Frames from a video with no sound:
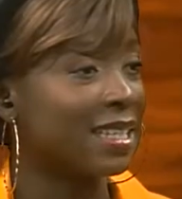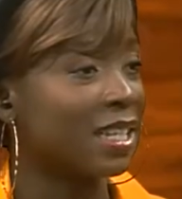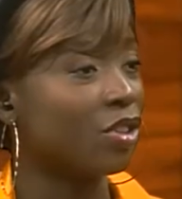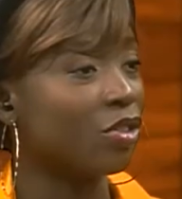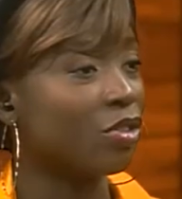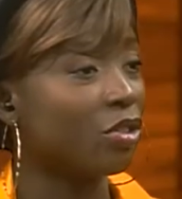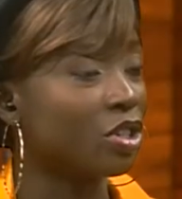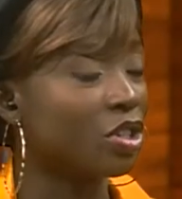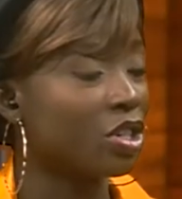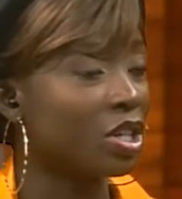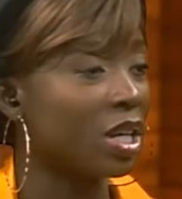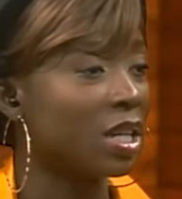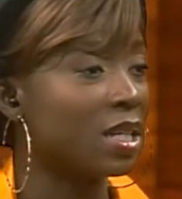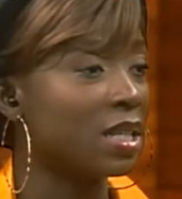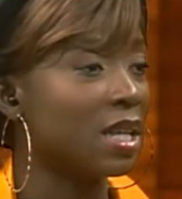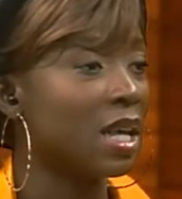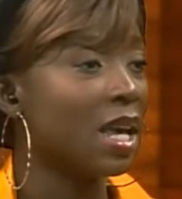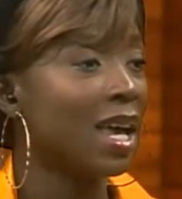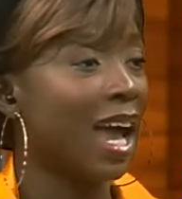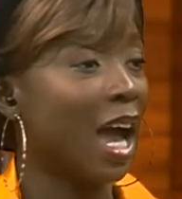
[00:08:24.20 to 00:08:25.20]
and mm -hmm. christians
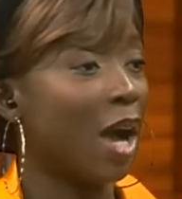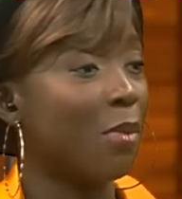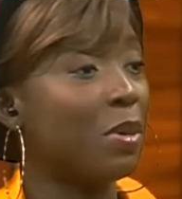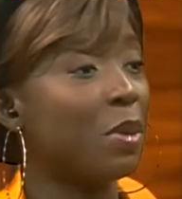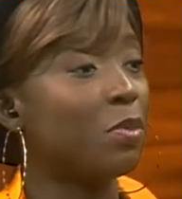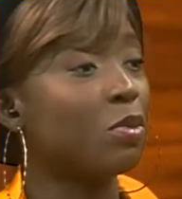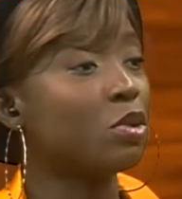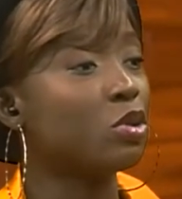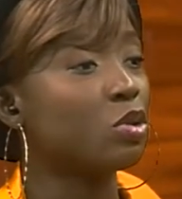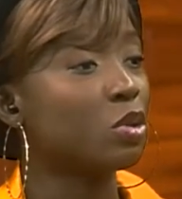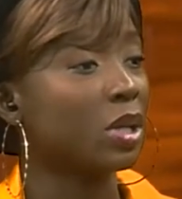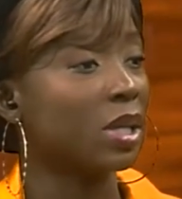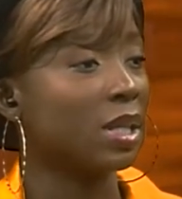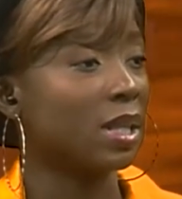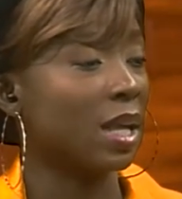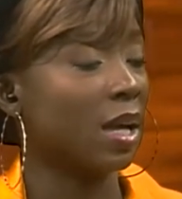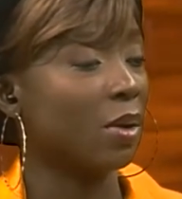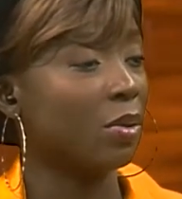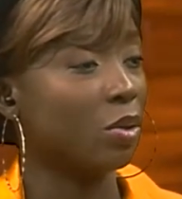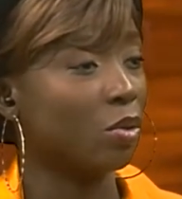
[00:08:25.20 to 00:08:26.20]
mm-hmm. and people took it
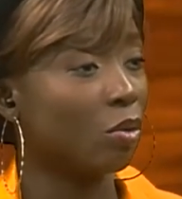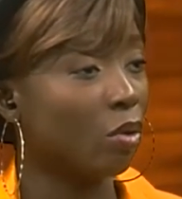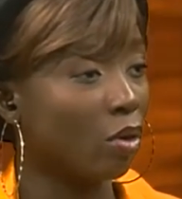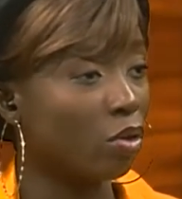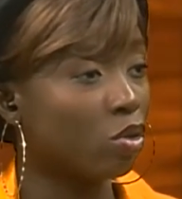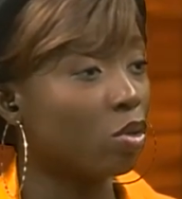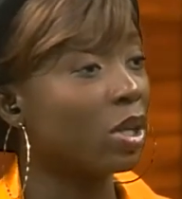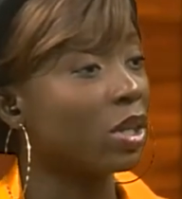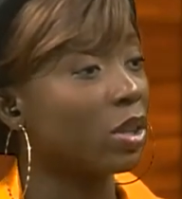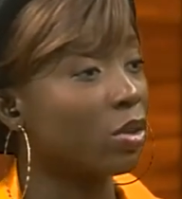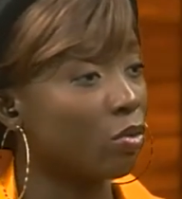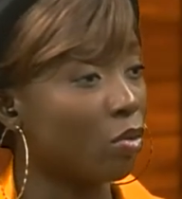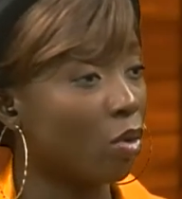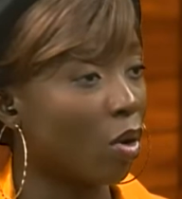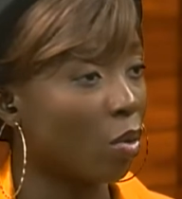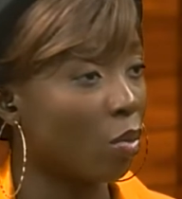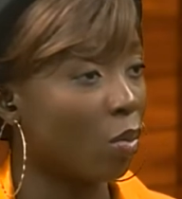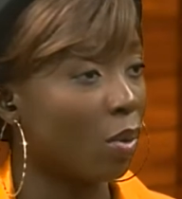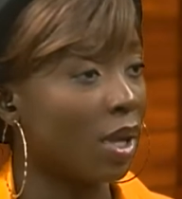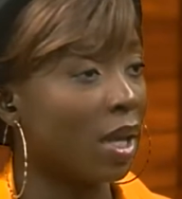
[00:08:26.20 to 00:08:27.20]
down the took it the
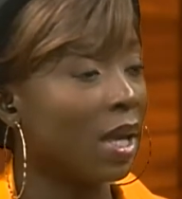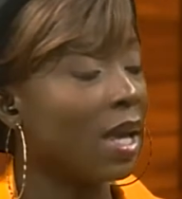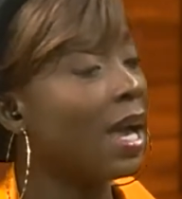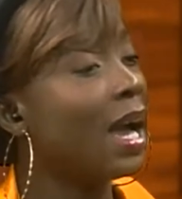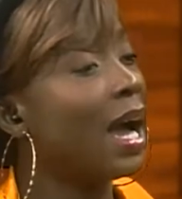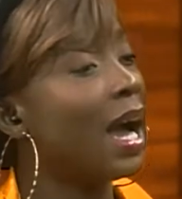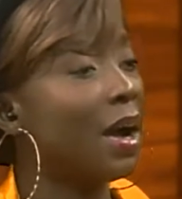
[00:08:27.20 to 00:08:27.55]
wrong way right.